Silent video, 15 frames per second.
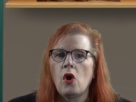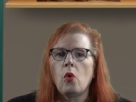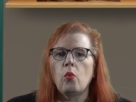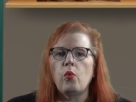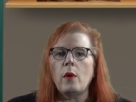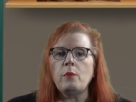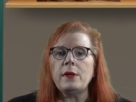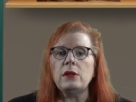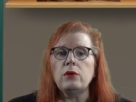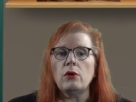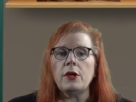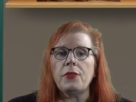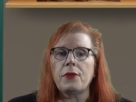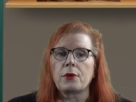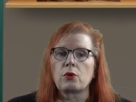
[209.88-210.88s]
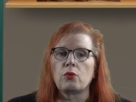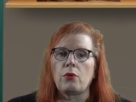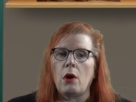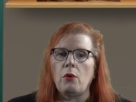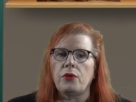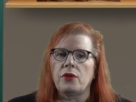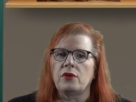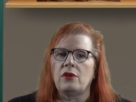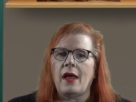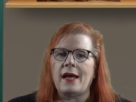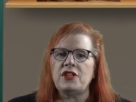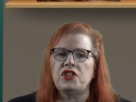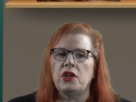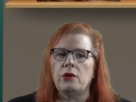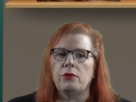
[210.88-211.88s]
When we look at their growth in the
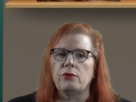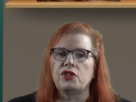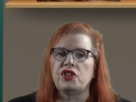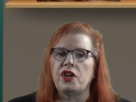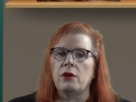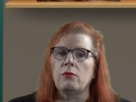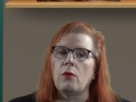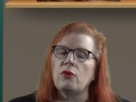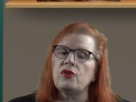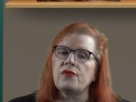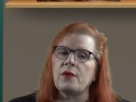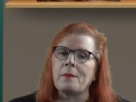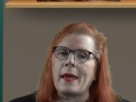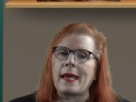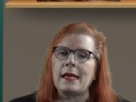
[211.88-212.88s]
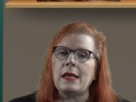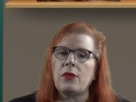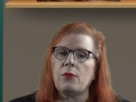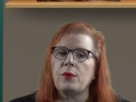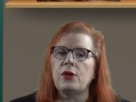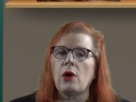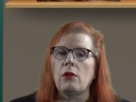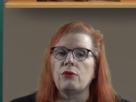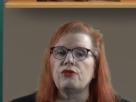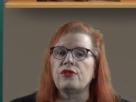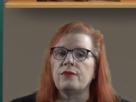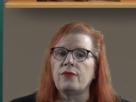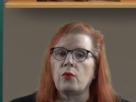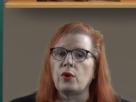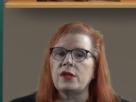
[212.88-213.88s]
last year, their share rose from
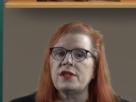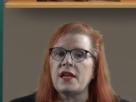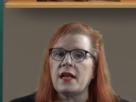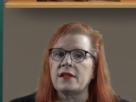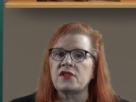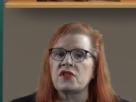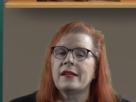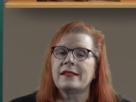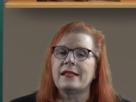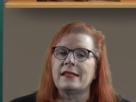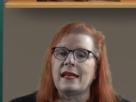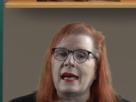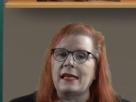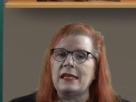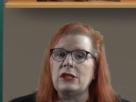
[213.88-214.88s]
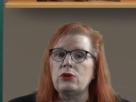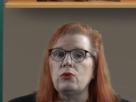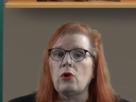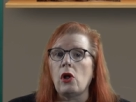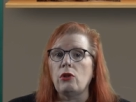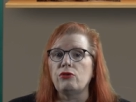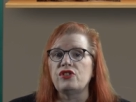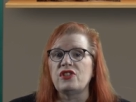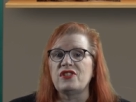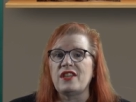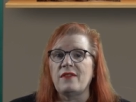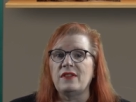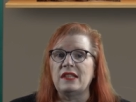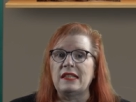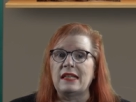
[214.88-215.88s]
$83.40 to
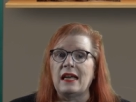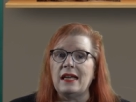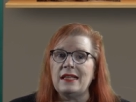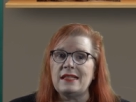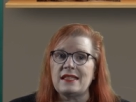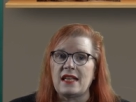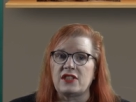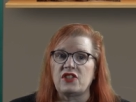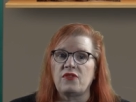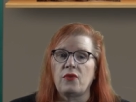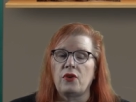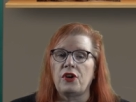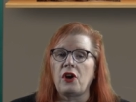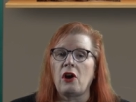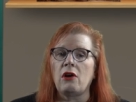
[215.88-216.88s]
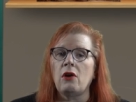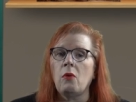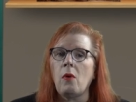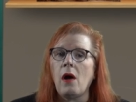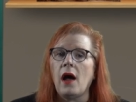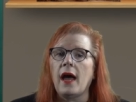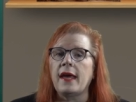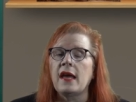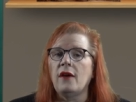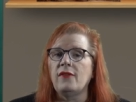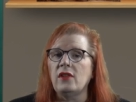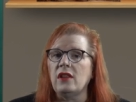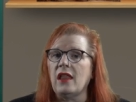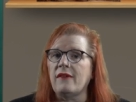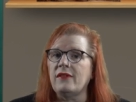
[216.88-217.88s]
$92.79 for an ROI of
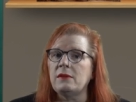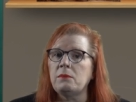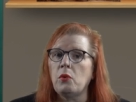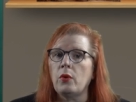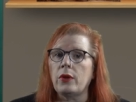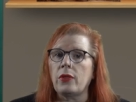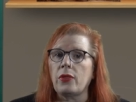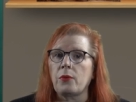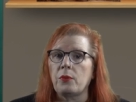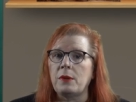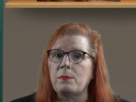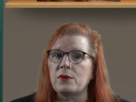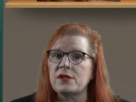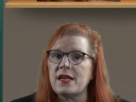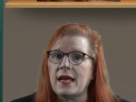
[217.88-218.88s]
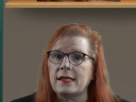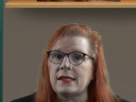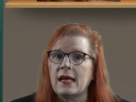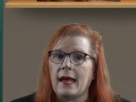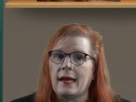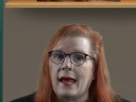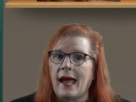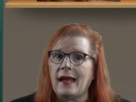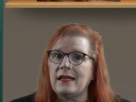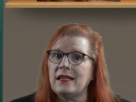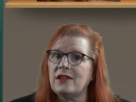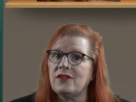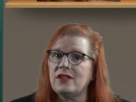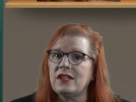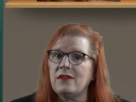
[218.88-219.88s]
11.3%. And adding
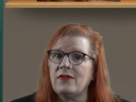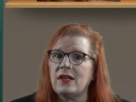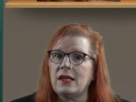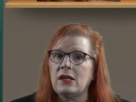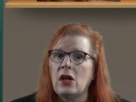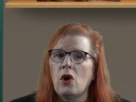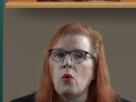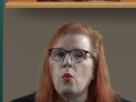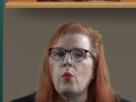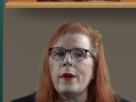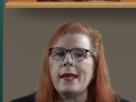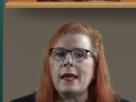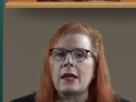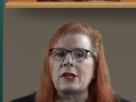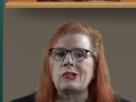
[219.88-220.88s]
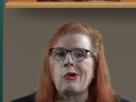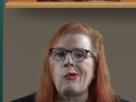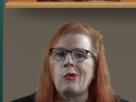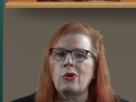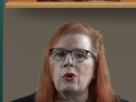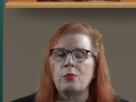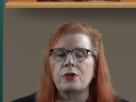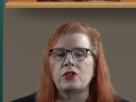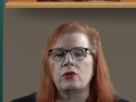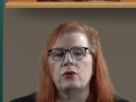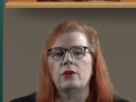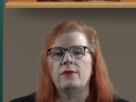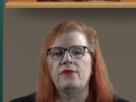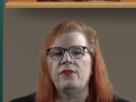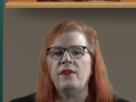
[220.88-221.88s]
in the dividend, we get a total
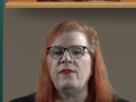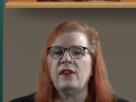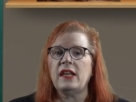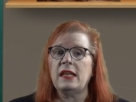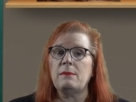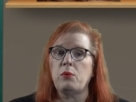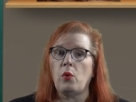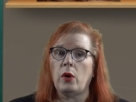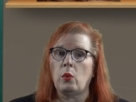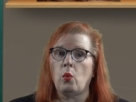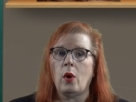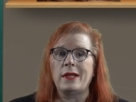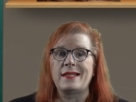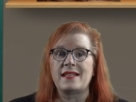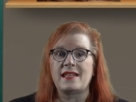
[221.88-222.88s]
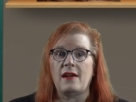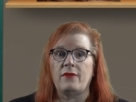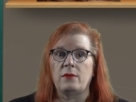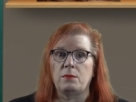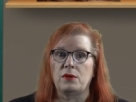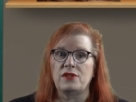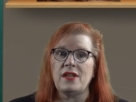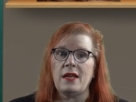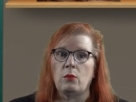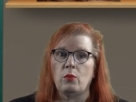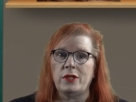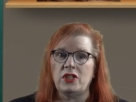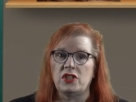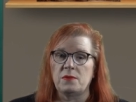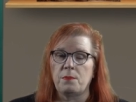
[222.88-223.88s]
return of 15.17%,
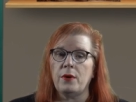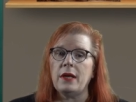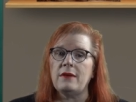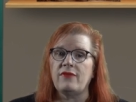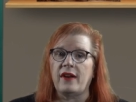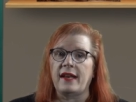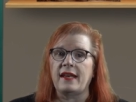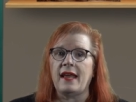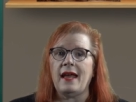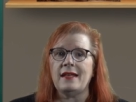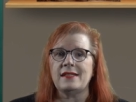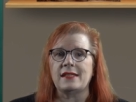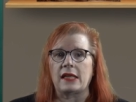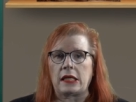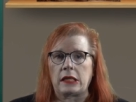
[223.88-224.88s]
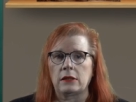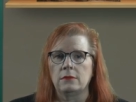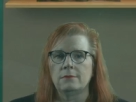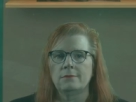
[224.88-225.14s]
which is pretty fantastic.